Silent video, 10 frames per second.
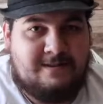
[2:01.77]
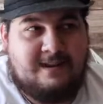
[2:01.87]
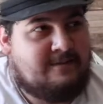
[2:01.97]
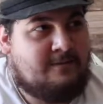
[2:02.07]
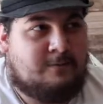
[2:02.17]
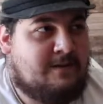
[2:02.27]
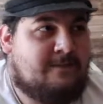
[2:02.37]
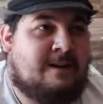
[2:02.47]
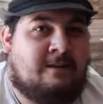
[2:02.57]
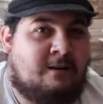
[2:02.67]
I don't know why
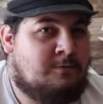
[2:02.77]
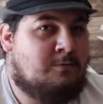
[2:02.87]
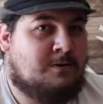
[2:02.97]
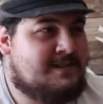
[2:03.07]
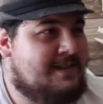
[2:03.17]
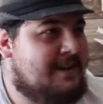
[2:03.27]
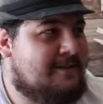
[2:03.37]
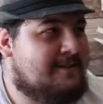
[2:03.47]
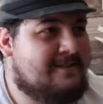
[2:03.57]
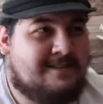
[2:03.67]
fire aqua works
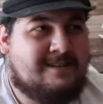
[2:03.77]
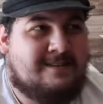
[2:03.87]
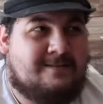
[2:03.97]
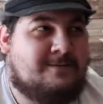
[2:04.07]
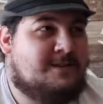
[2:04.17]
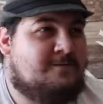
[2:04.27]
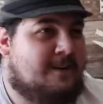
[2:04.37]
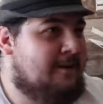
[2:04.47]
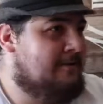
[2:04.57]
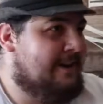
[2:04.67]
together. Was this
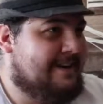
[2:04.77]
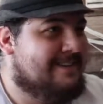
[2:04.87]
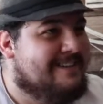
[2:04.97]
fire kraken?